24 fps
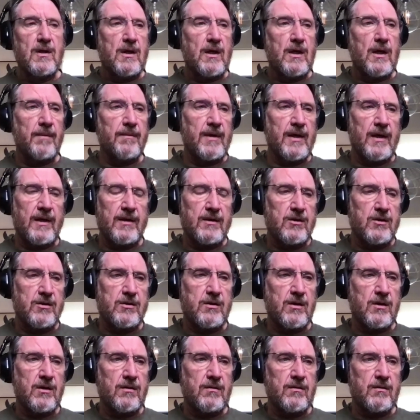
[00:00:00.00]
I mean,
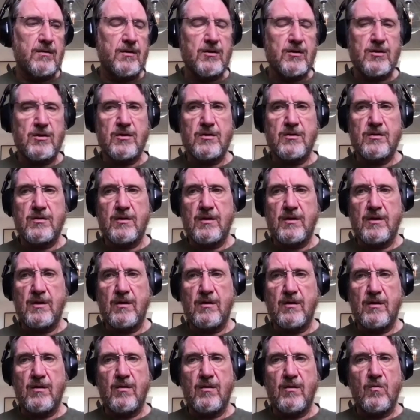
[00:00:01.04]
this
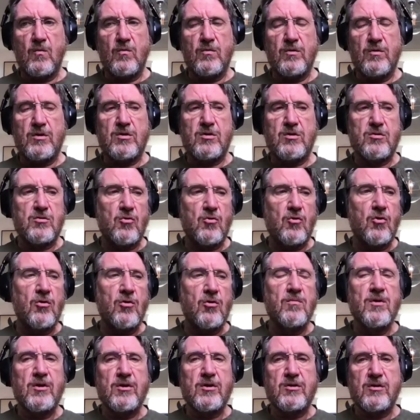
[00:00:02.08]
is
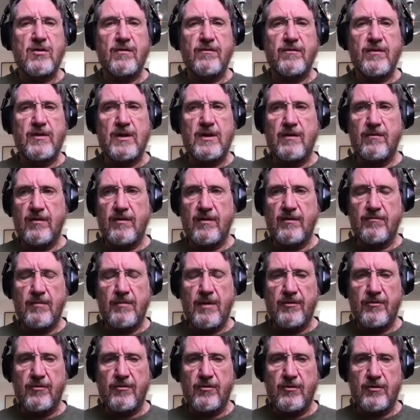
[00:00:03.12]
almost of the level of
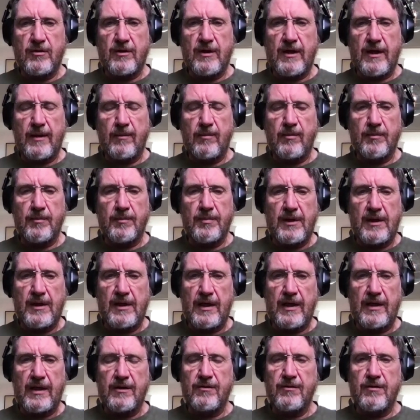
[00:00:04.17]
motherhood and apple
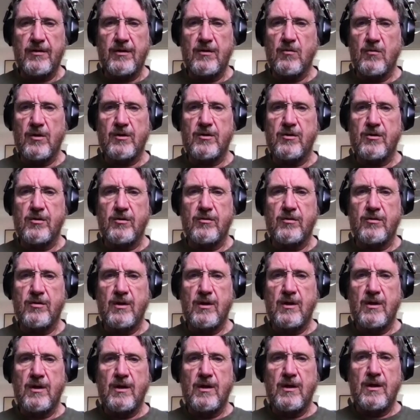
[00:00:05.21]
pie. I don't think one could
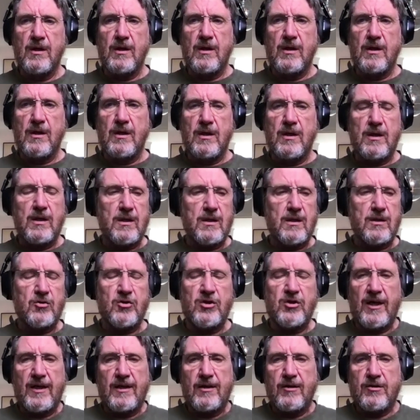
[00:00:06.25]

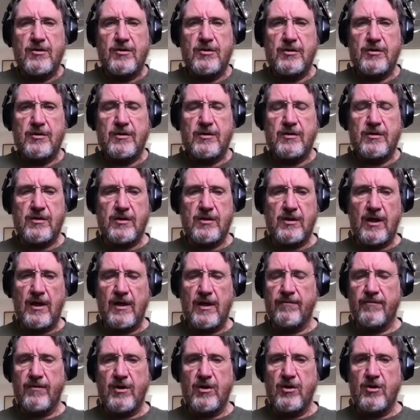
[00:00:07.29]
challenge it. It's kind
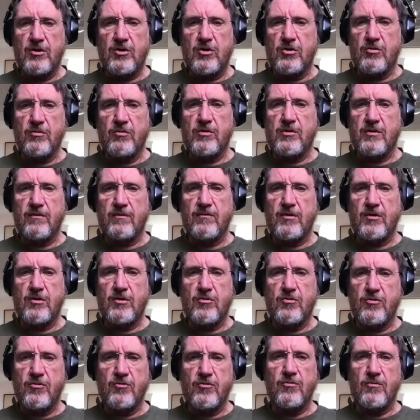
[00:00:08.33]
of they're intuitively
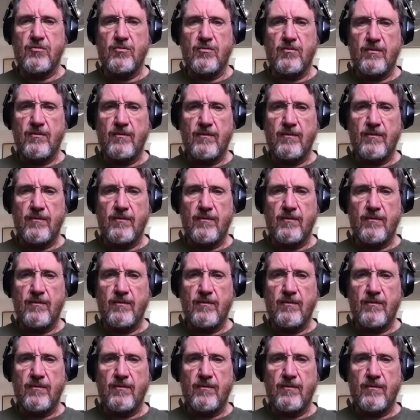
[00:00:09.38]
true.